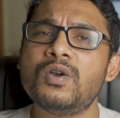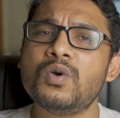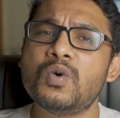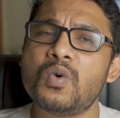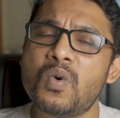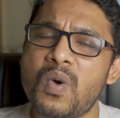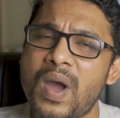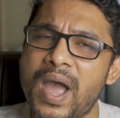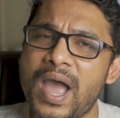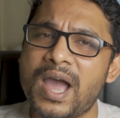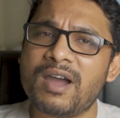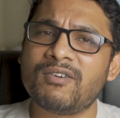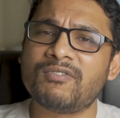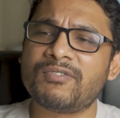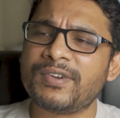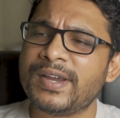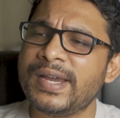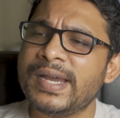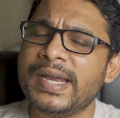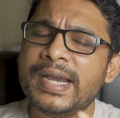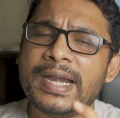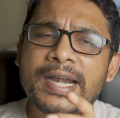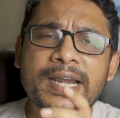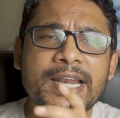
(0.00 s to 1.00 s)
who have
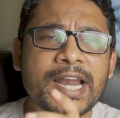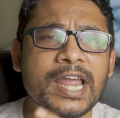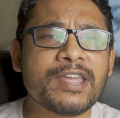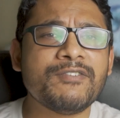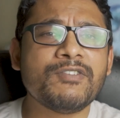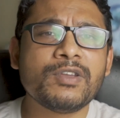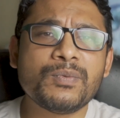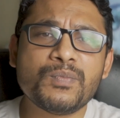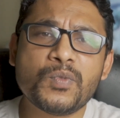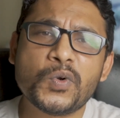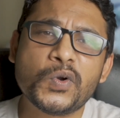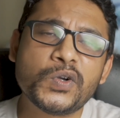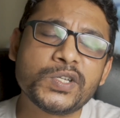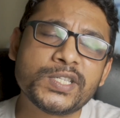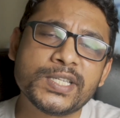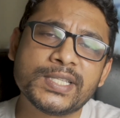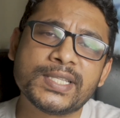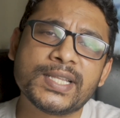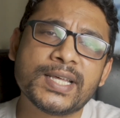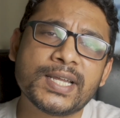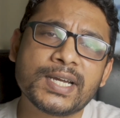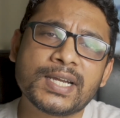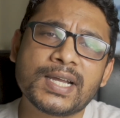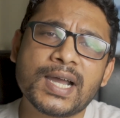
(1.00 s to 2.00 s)
driving modes in
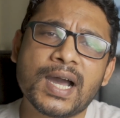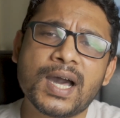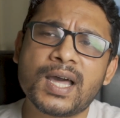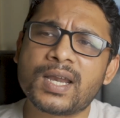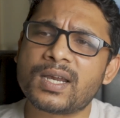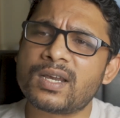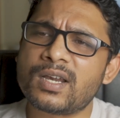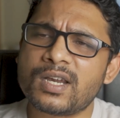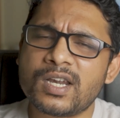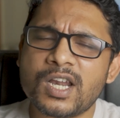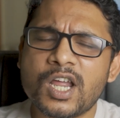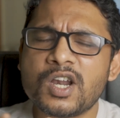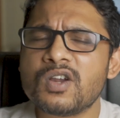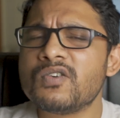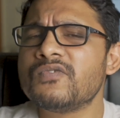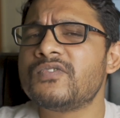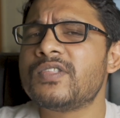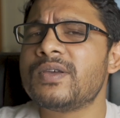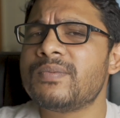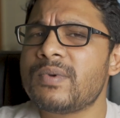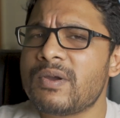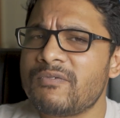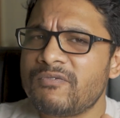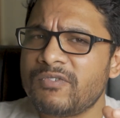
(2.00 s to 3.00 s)
their car, none of
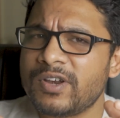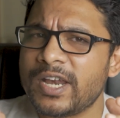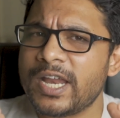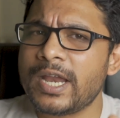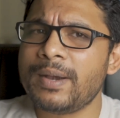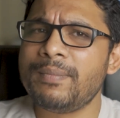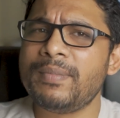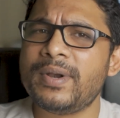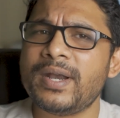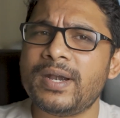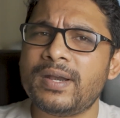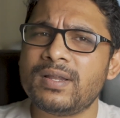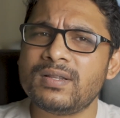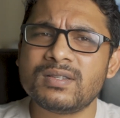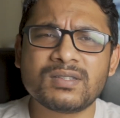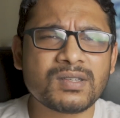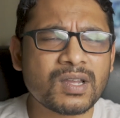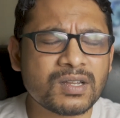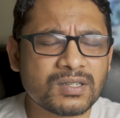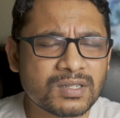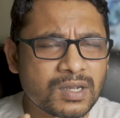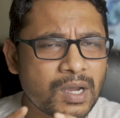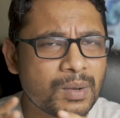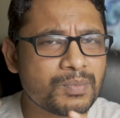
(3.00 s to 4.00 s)
them have named it in
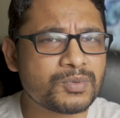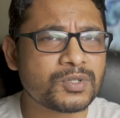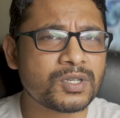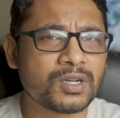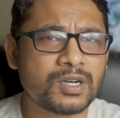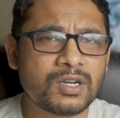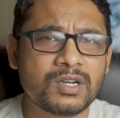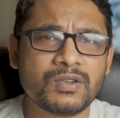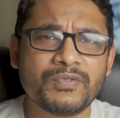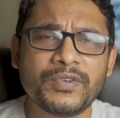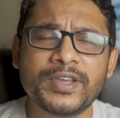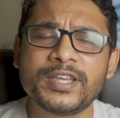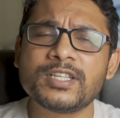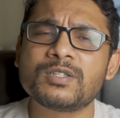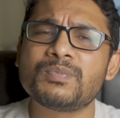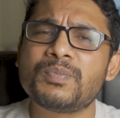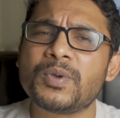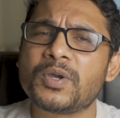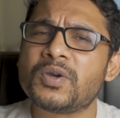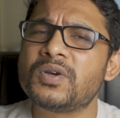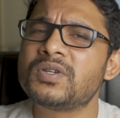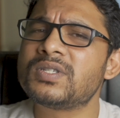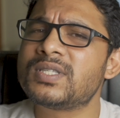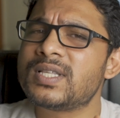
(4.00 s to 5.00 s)
such absurd ways,
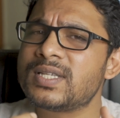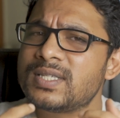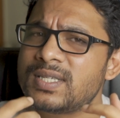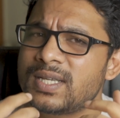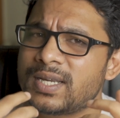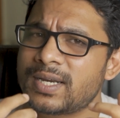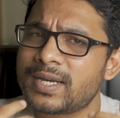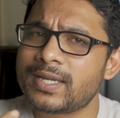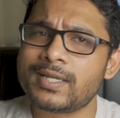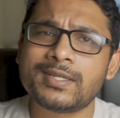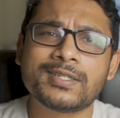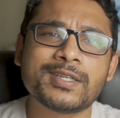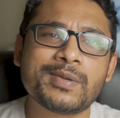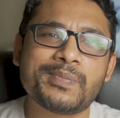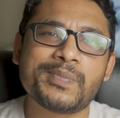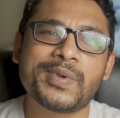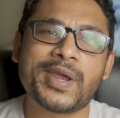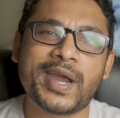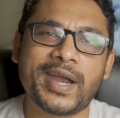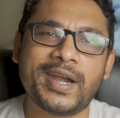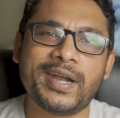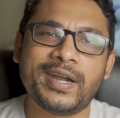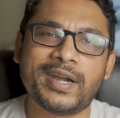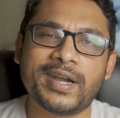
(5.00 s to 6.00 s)
because there's a reason
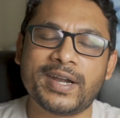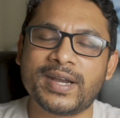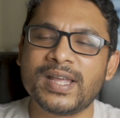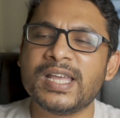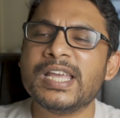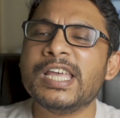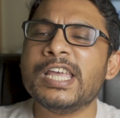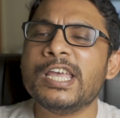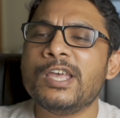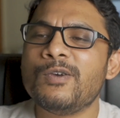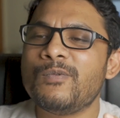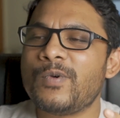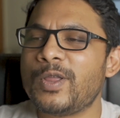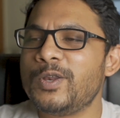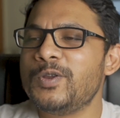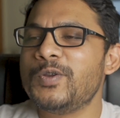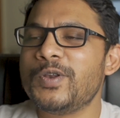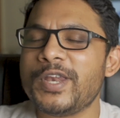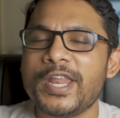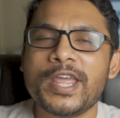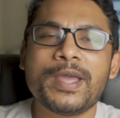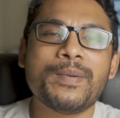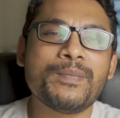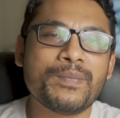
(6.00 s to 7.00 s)
behind it. When you
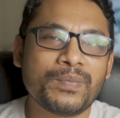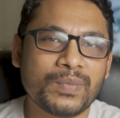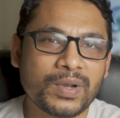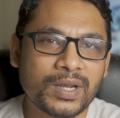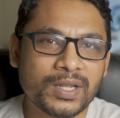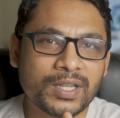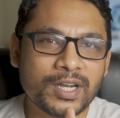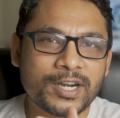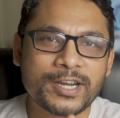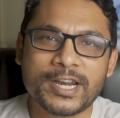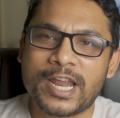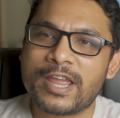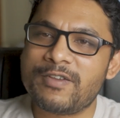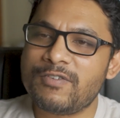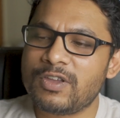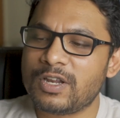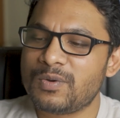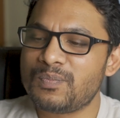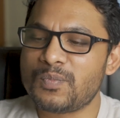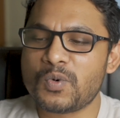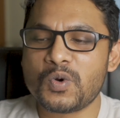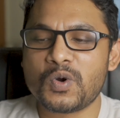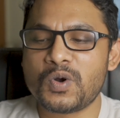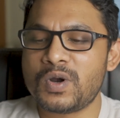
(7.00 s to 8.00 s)
name the
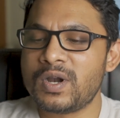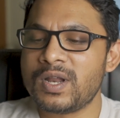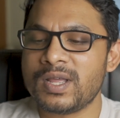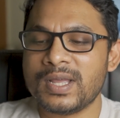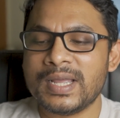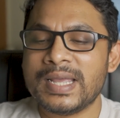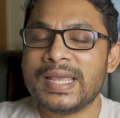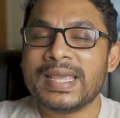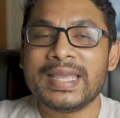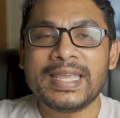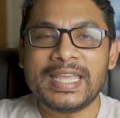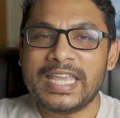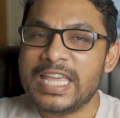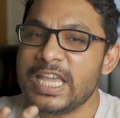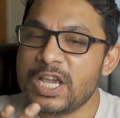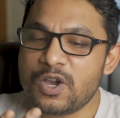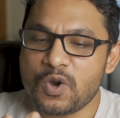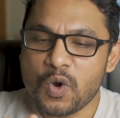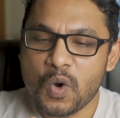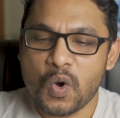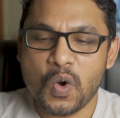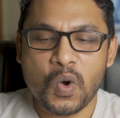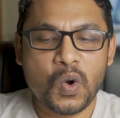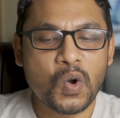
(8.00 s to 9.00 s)
driving mode
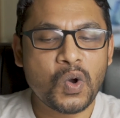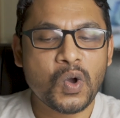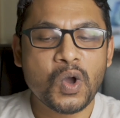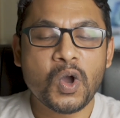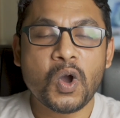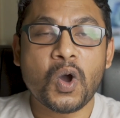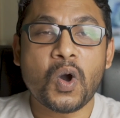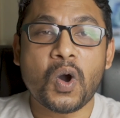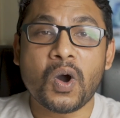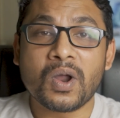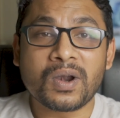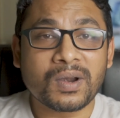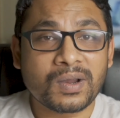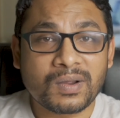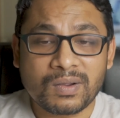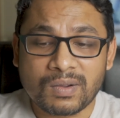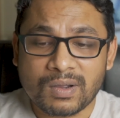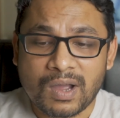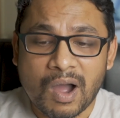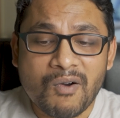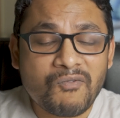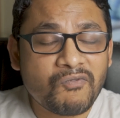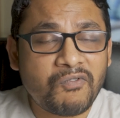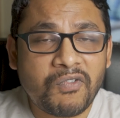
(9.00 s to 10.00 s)
Eco or
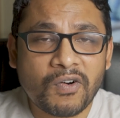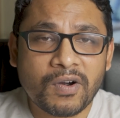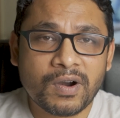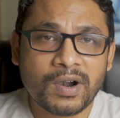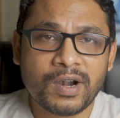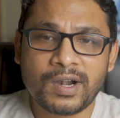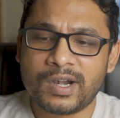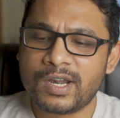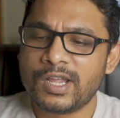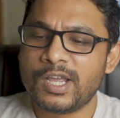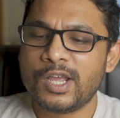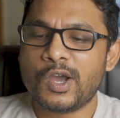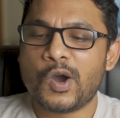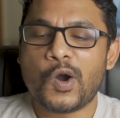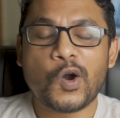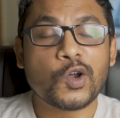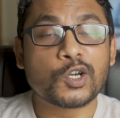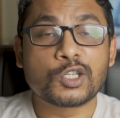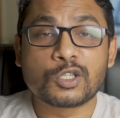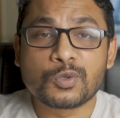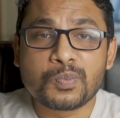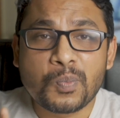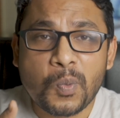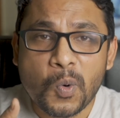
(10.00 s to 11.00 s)
Comfort
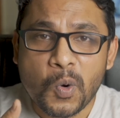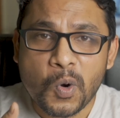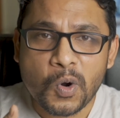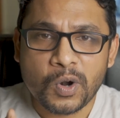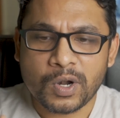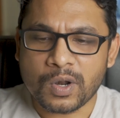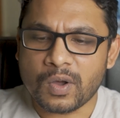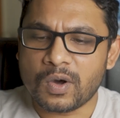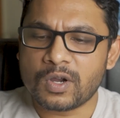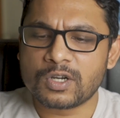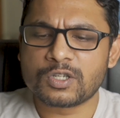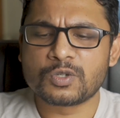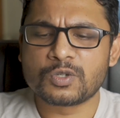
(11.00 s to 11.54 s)
or Sport